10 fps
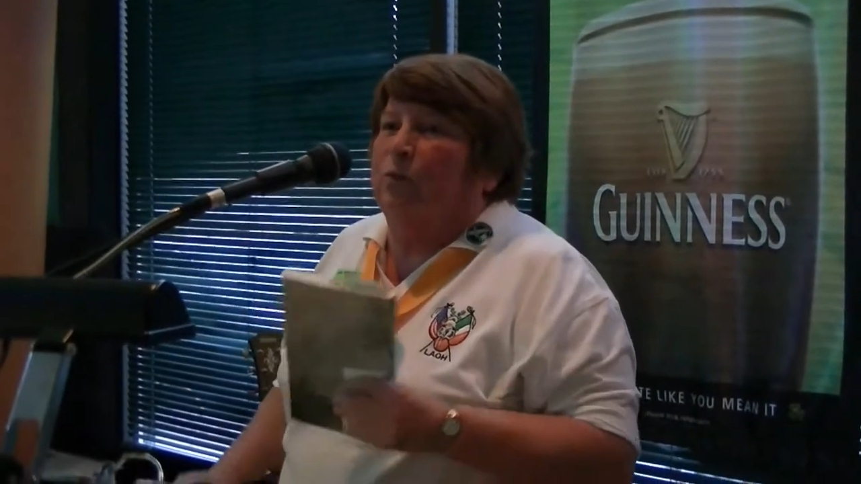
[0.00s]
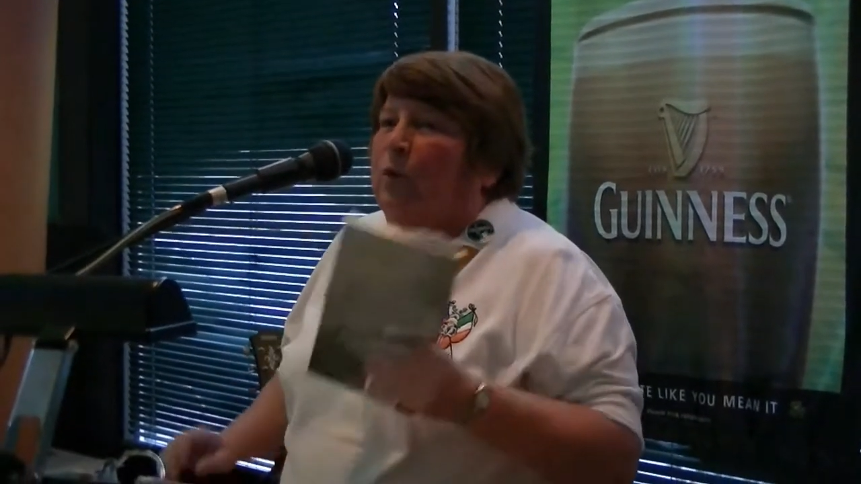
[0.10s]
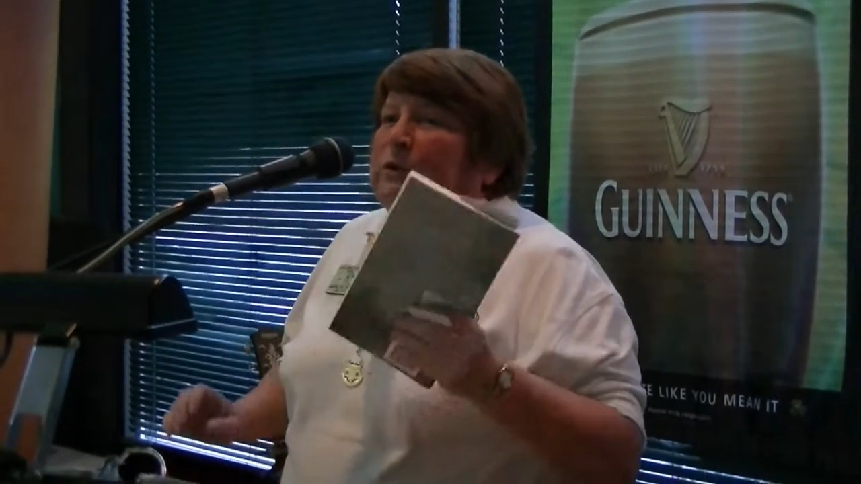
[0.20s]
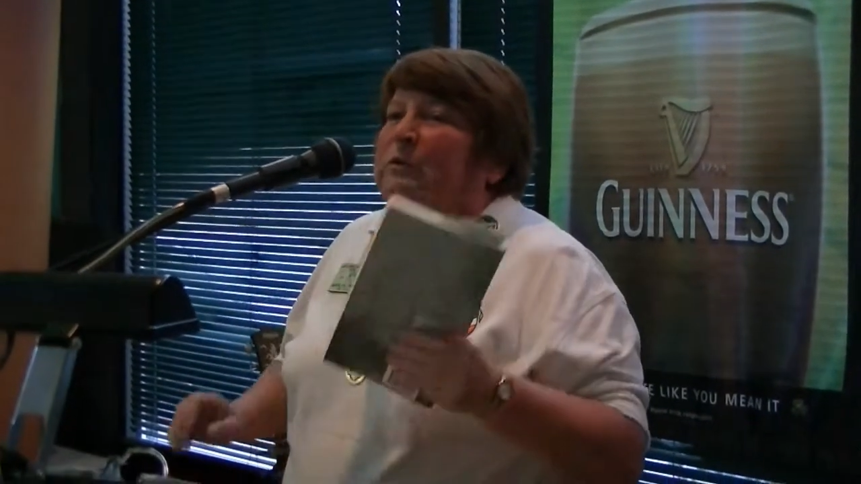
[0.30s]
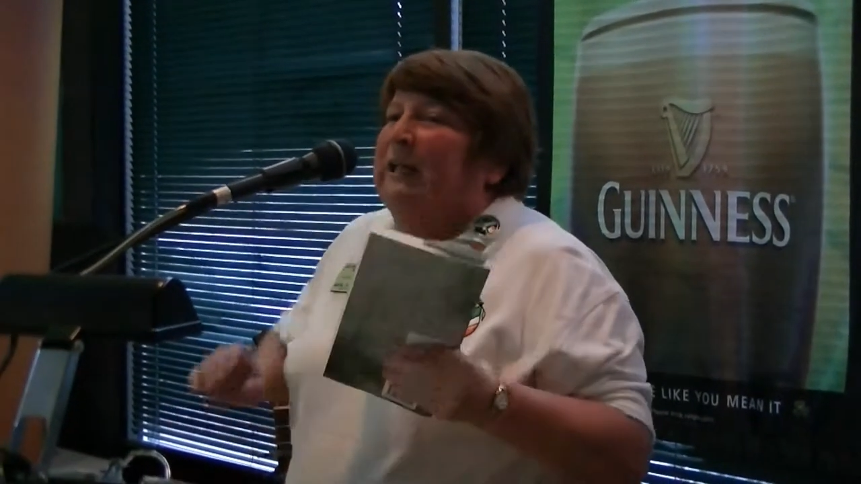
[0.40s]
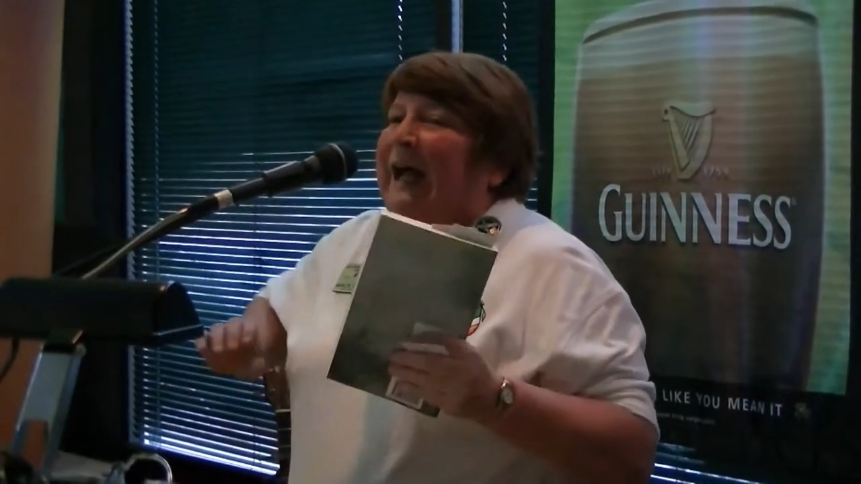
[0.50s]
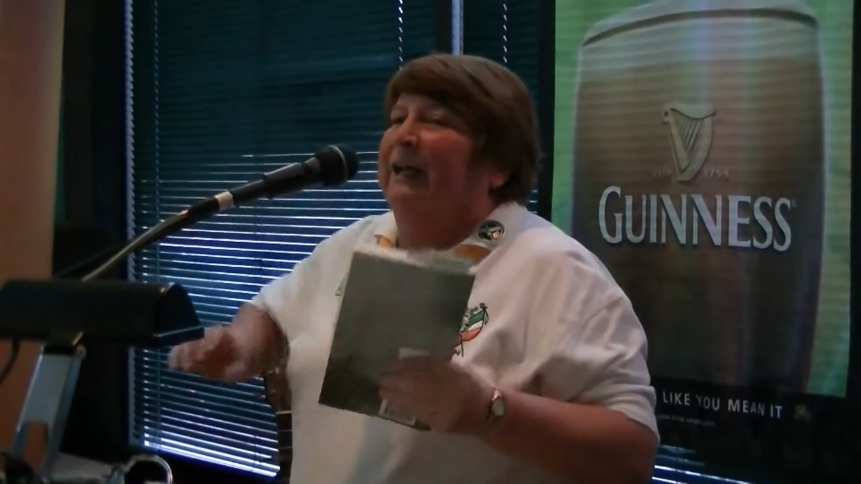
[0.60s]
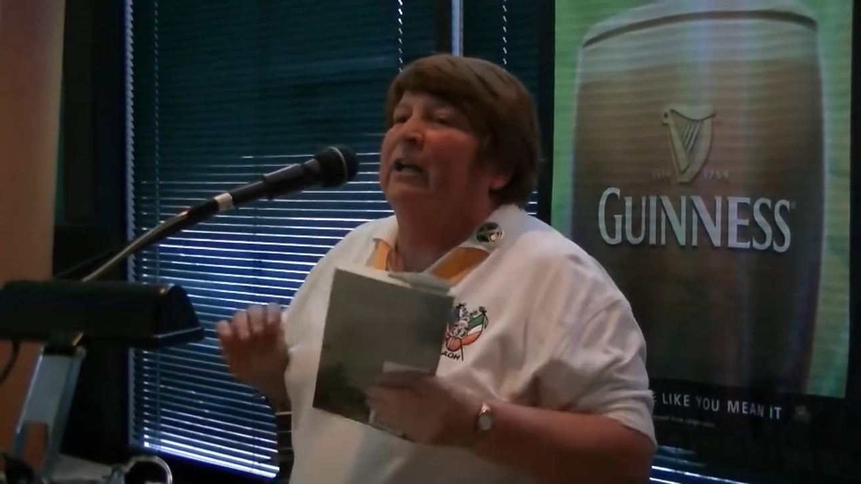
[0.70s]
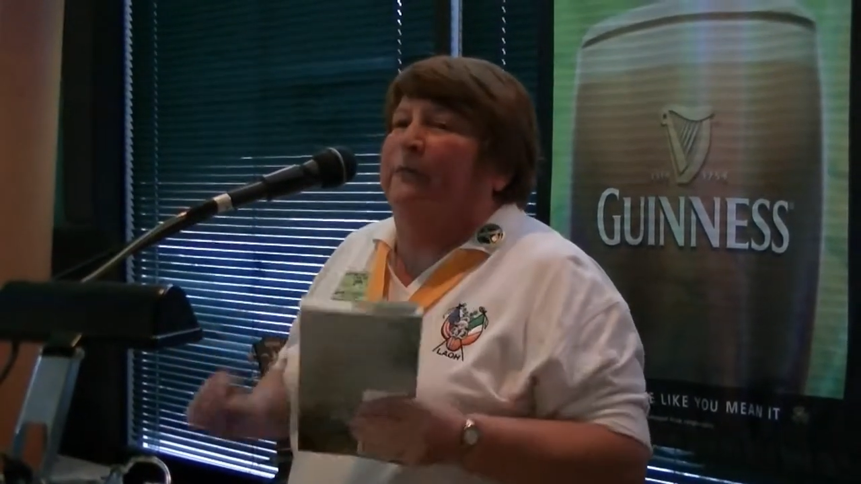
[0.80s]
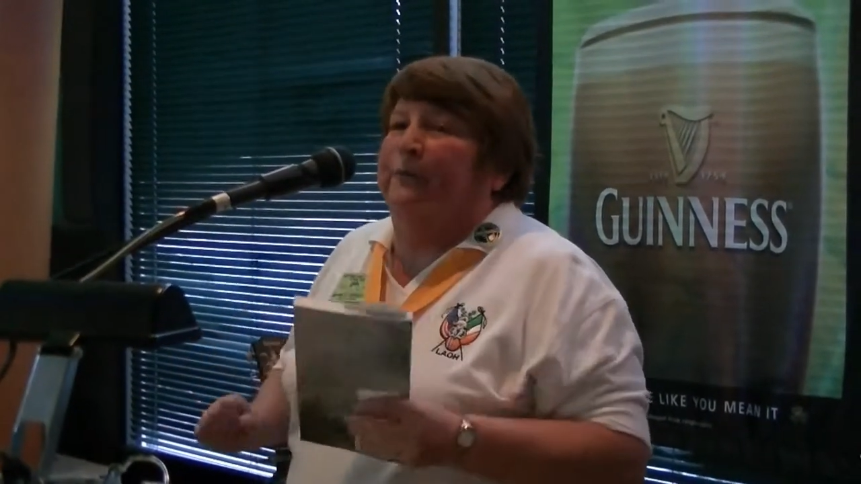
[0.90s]
was not
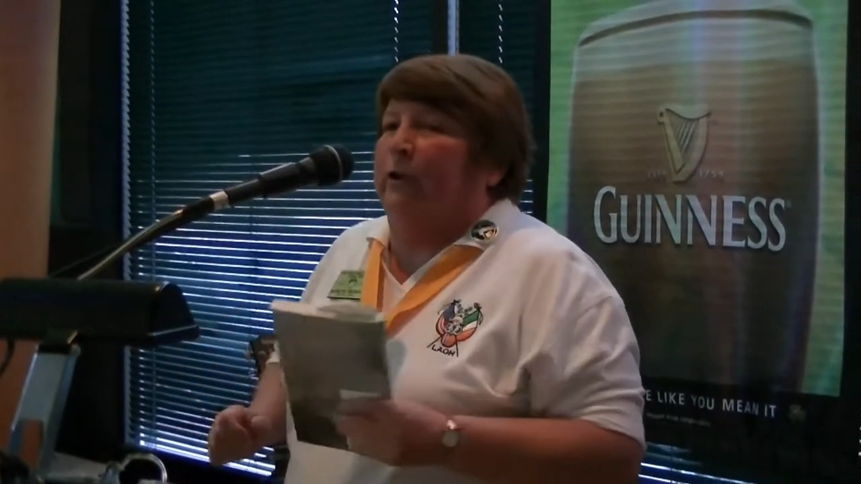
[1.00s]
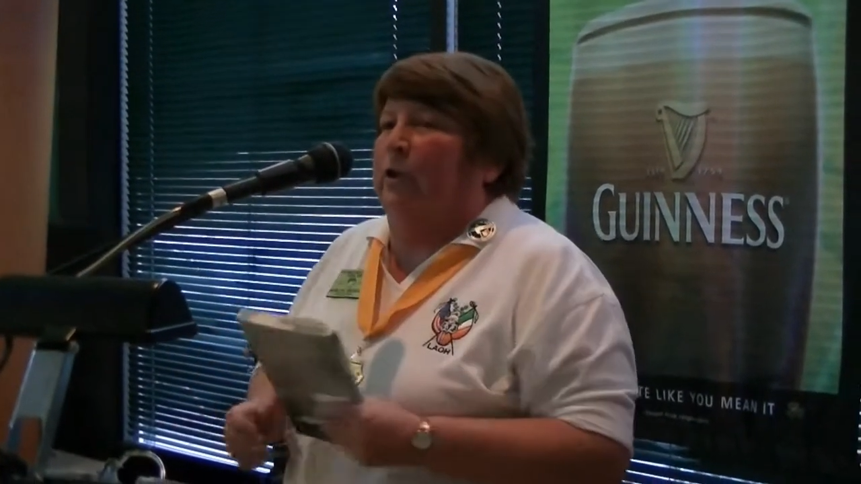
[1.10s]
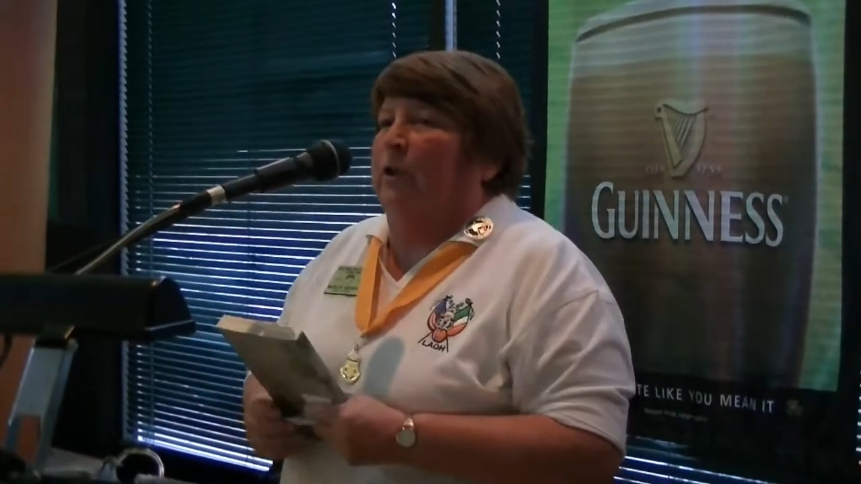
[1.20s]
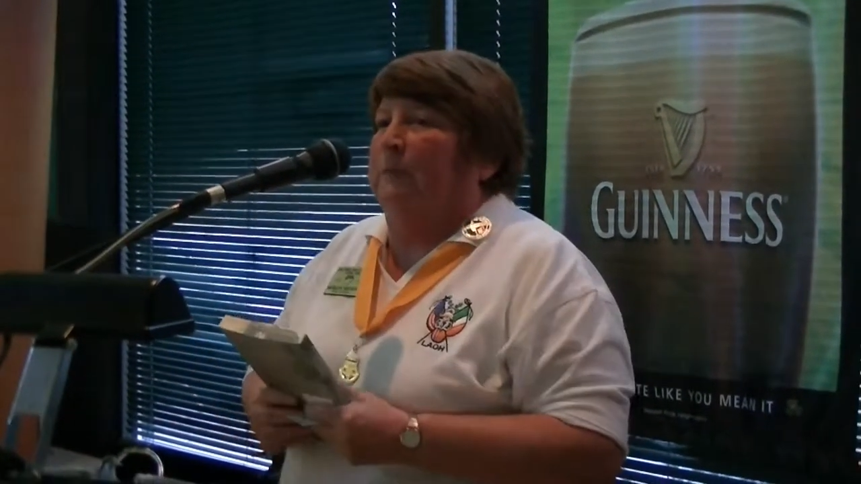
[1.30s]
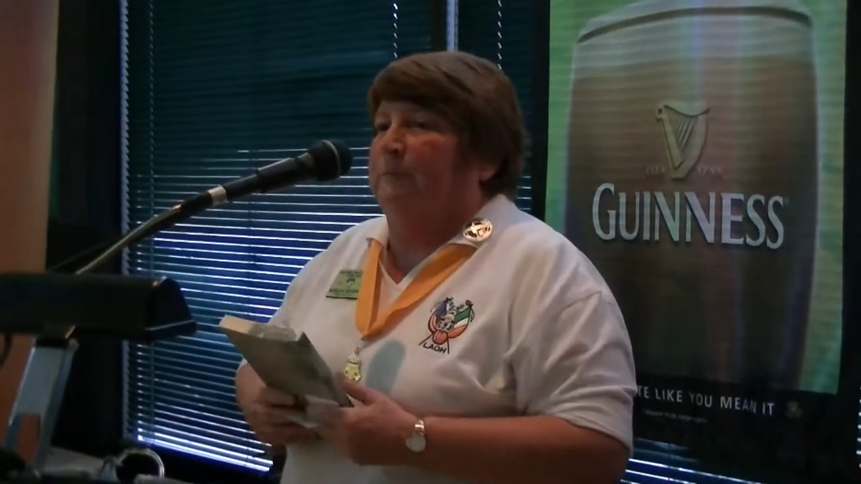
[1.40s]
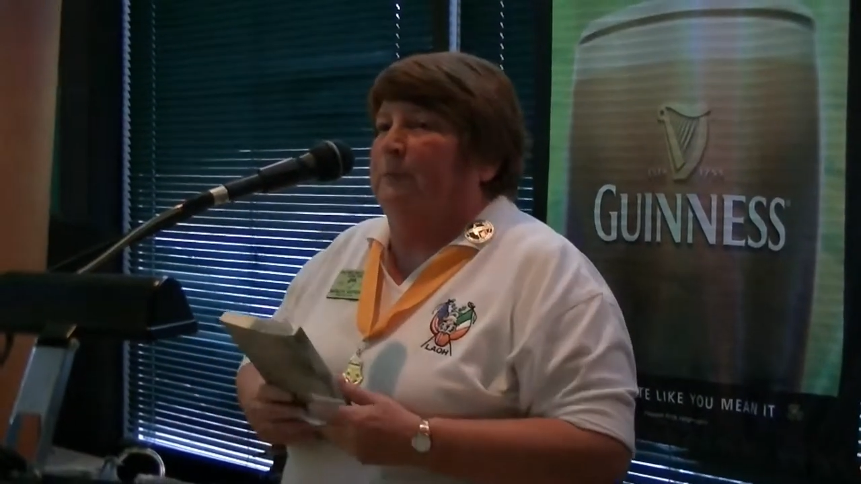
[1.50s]
enough for her.